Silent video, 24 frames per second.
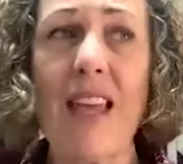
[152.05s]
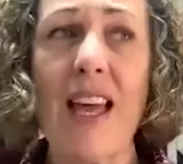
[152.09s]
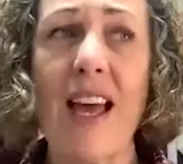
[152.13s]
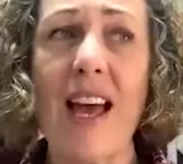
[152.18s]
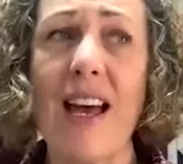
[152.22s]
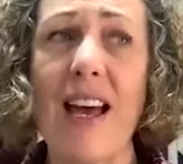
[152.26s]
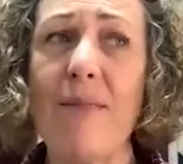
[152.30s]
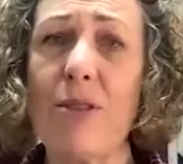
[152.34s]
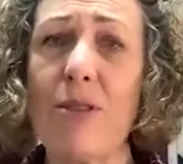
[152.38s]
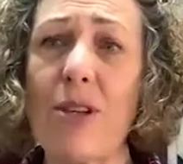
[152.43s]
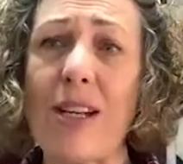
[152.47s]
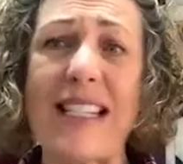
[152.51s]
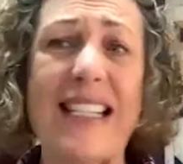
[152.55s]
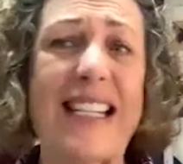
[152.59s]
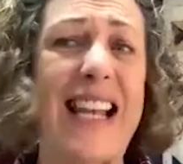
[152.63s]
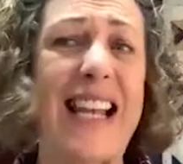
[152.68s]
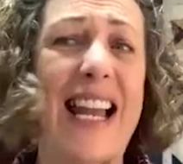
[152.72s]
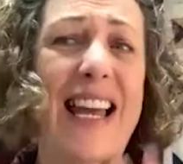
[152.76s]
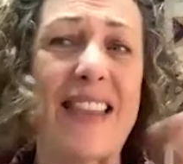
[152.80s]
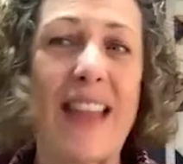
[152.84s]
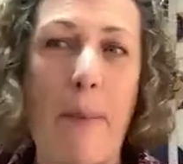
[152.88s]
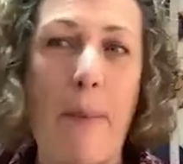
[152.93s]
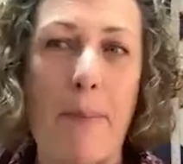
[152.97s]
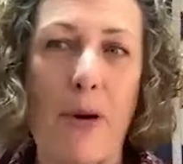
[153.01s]
Um, so I didn't
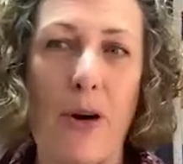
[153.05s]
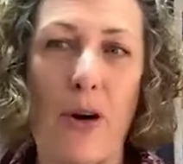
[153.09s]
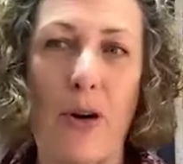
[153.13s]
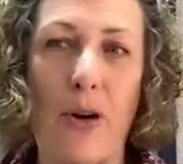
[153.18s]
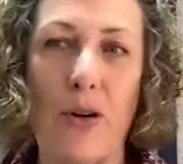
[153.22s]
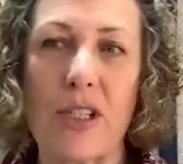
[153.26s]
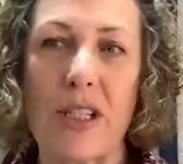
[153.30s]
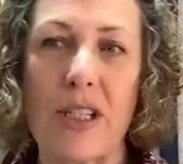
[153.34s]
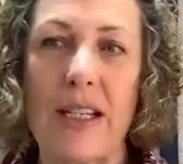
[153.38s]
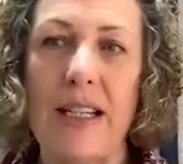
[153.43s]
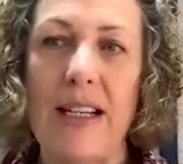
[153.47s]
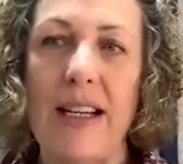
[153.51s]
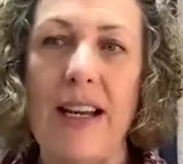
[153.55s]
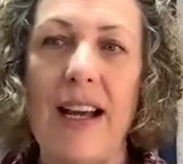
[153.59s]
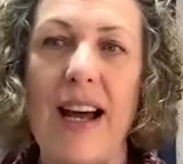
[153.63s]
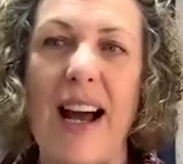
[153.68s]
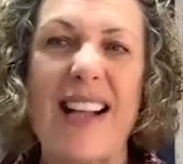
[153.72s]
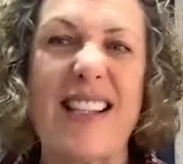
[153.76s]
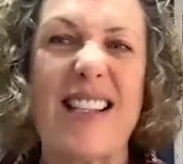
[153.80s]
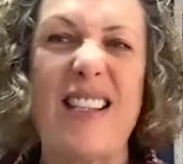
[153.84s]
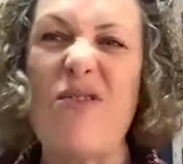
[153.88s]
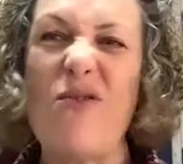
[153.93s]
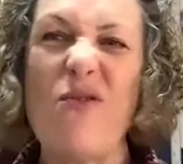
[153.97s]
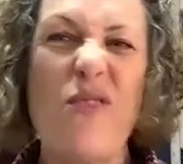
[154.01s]
like that part. I
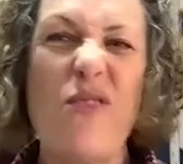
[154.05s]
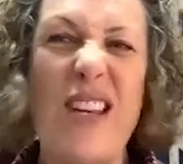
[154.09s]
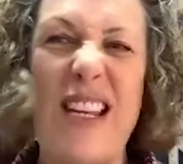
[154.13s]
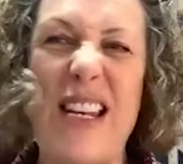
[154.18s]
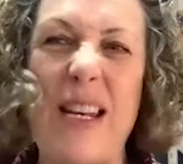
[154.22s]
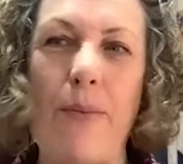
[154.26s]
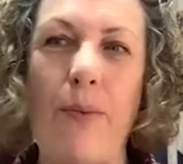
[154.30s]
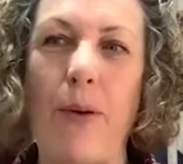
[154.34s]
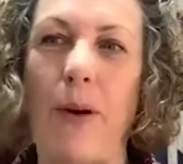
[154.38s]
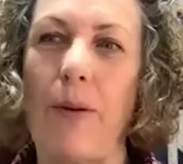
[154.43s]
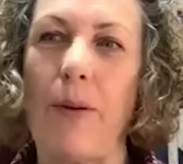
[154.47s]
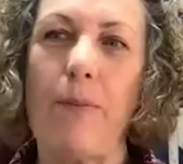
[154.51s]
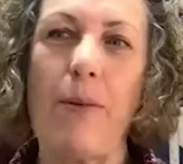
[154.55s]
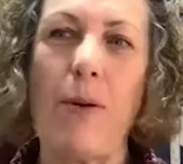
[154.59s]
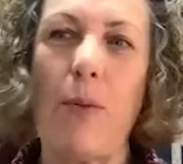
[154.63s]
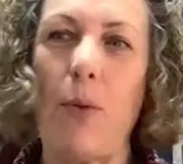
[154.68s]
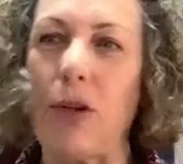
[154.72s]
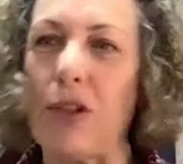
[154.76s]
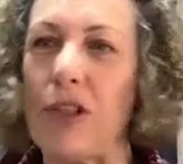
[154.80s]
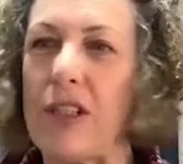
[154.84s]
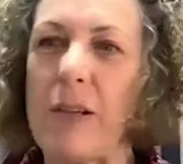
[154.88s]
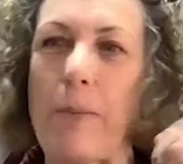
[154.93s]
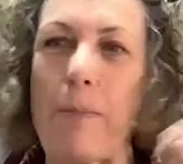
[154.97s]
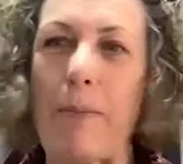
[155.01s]
didn't really be
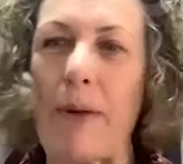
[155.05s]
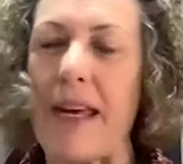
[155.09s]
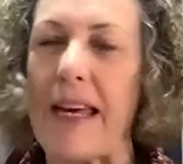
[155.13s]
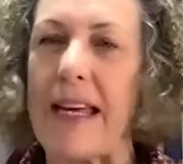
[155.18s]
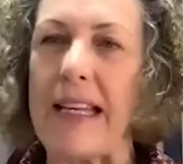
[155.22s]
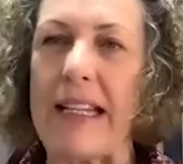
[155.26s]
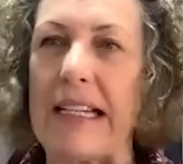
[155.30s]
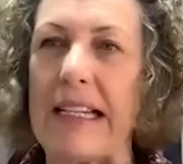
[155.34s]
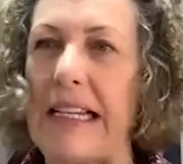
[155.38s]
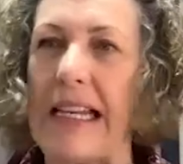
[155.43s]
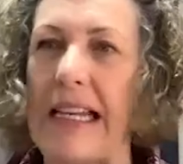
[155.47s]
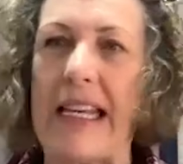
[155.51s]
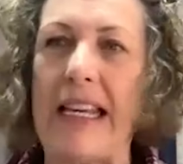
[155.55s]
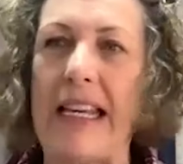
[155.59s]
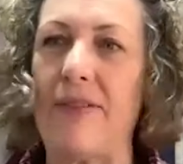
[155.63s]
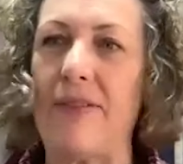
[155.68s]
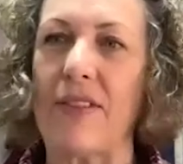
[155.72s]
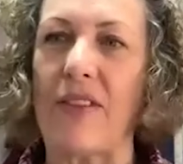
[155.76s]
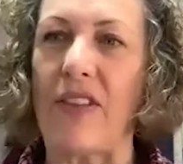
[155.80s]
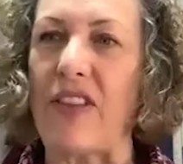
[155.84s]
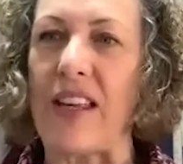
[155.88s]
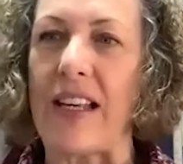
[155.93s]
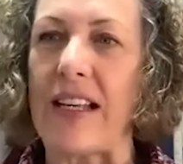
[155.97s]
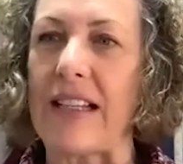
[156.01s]
wanting to paint
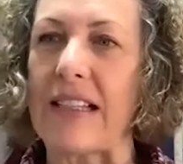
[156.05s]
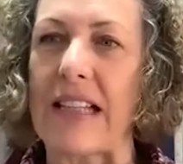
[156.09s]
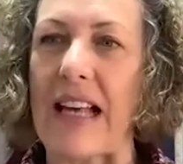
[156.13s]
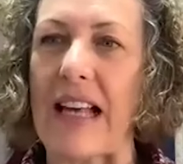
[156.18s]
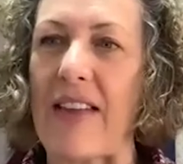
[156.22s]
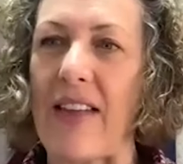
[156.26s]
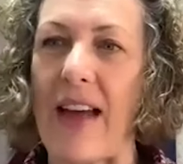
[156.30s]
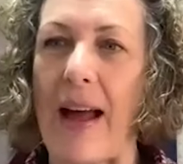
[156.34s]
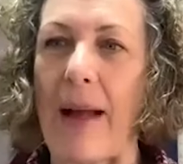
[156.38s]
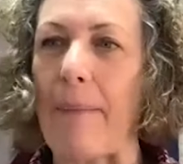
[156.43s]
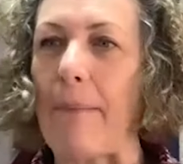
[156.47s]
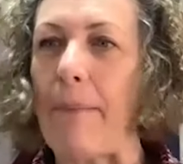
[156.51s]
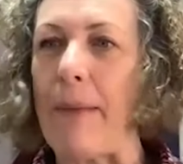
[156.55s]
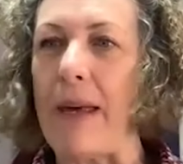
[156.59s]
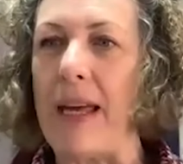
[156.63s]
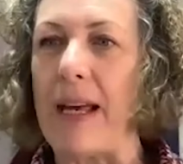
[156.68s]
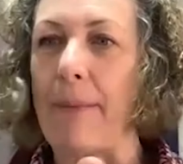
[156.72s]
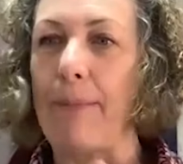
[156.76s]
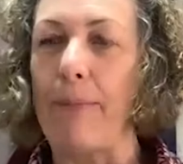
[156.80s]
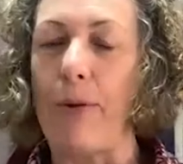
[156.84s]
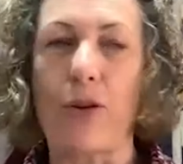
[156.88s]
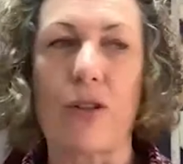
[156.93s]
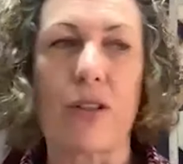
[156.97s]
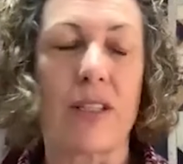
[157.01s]
leaves and things like that and
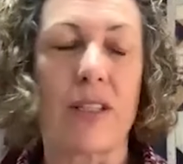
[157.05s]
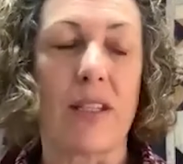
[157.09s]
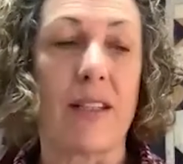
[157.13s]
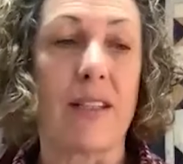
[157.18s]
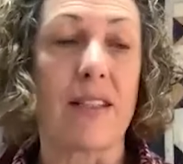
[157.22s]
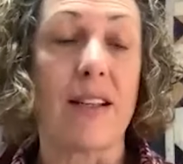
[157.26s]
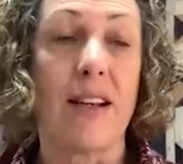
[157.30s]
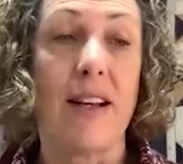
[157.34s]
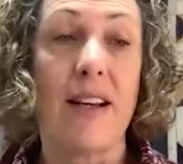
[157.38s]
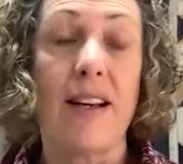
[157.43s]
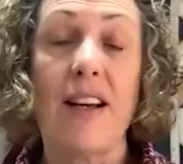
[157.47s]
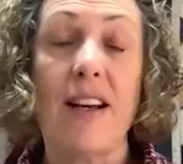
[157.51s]
make boxes.